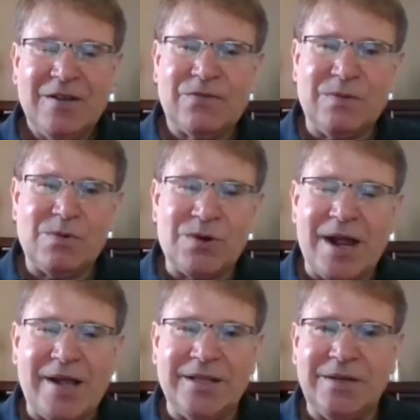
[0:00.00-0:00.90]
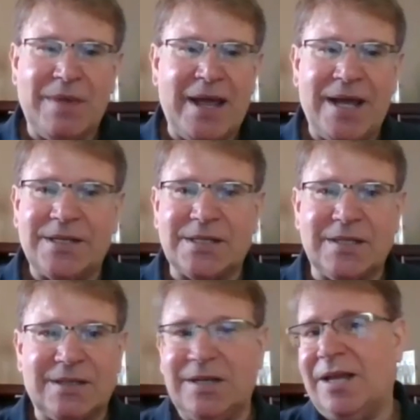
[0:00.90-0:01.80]
from Rhode Island and Mass
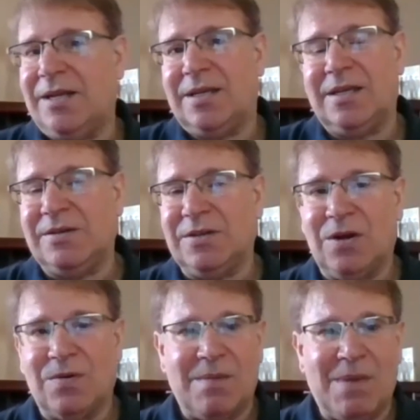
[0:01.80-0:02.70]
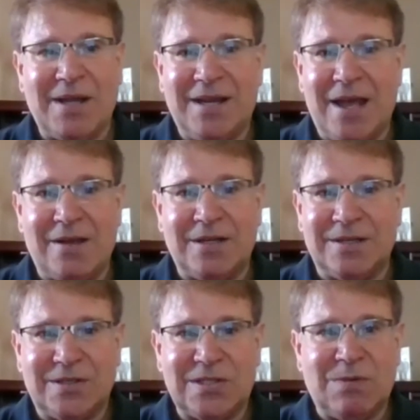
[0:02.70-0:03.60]
and Connecticut, you know, come on down
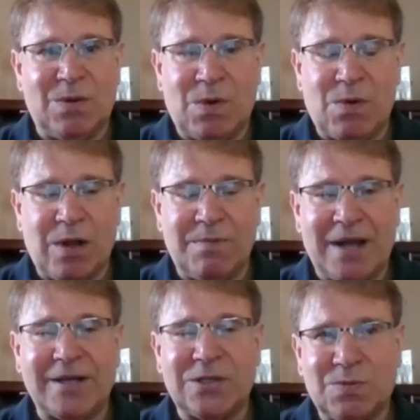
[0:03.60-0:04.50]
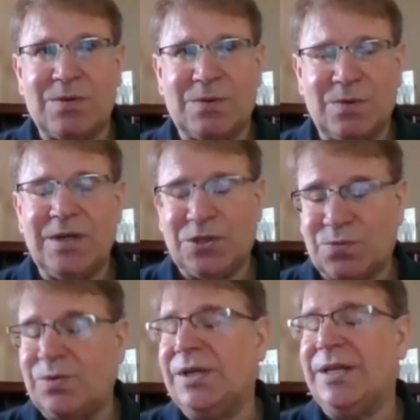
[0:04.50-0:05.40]
and see what we're all about. Because it's
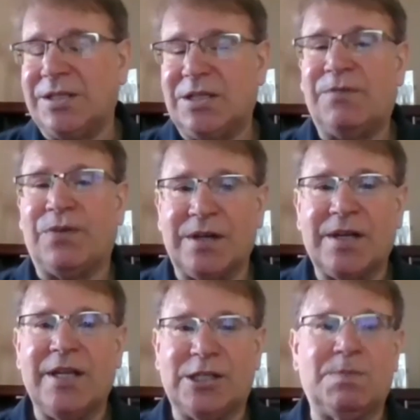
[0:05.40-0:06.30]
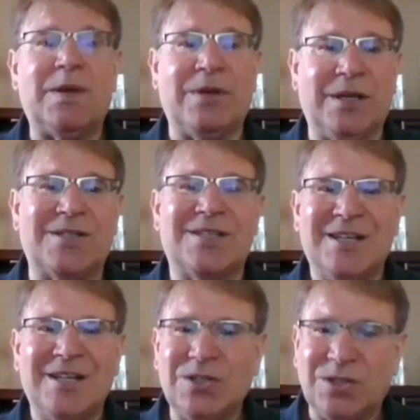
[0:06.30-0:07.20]
really a different experience.
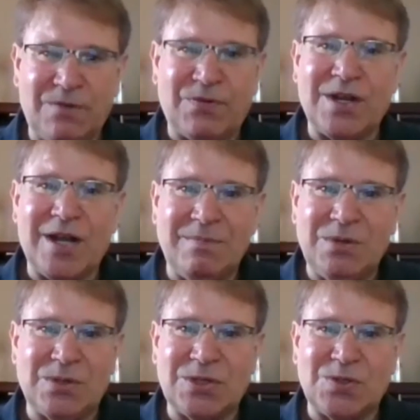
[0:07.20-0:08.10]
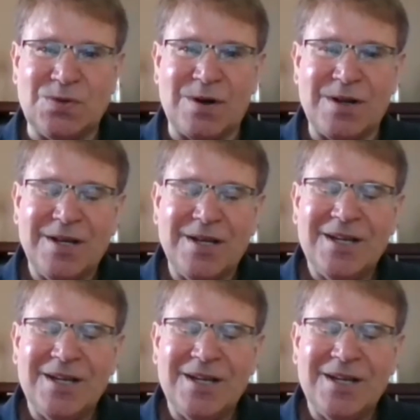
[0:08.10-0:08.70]
It's a different kind of music store.